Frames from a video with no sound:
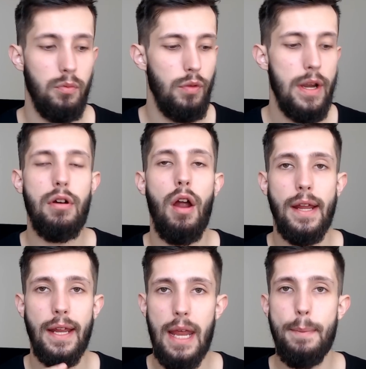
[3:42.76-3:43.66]
regrowing
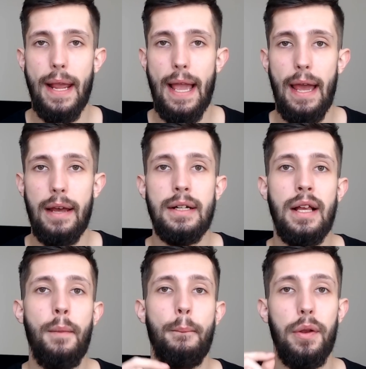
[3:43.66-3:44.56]
and keeping hair.
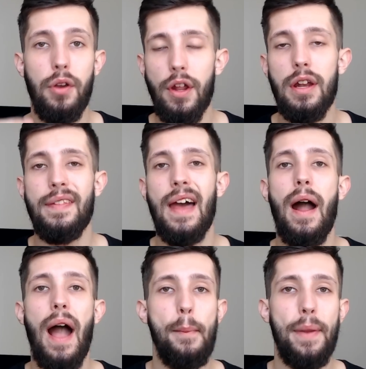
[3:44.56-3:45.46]
But not only
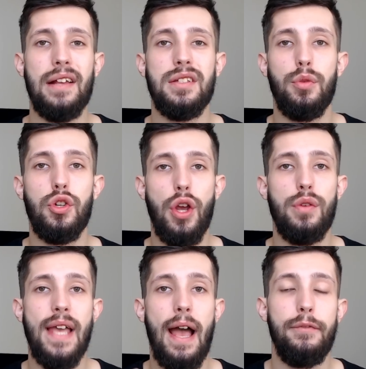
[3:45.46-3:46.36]
that, Aminexil was shown
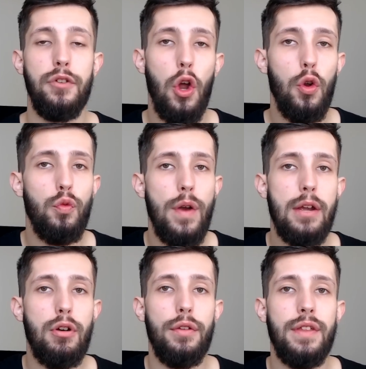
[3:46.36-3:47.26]
to have no
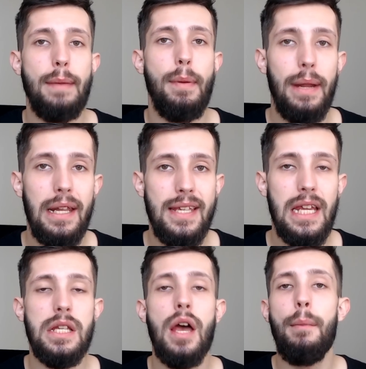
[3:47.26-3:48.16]
regrowth
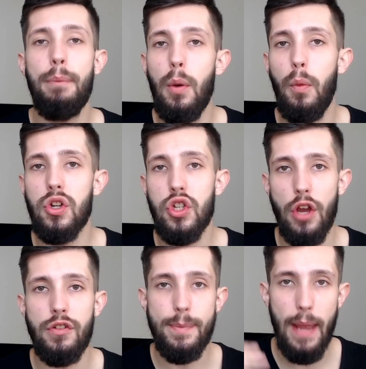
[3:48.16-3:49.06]
capabilities, but was
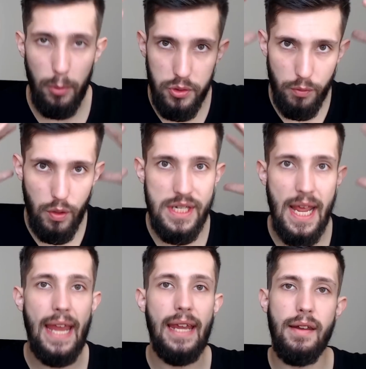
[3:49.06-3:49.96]
shown to be able to
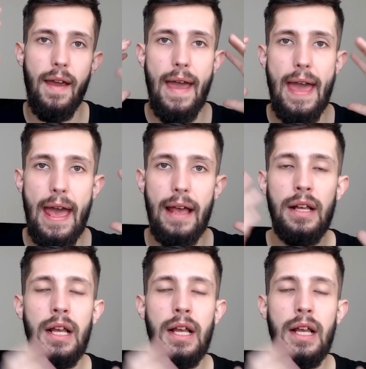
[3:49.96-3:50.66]
retain hair.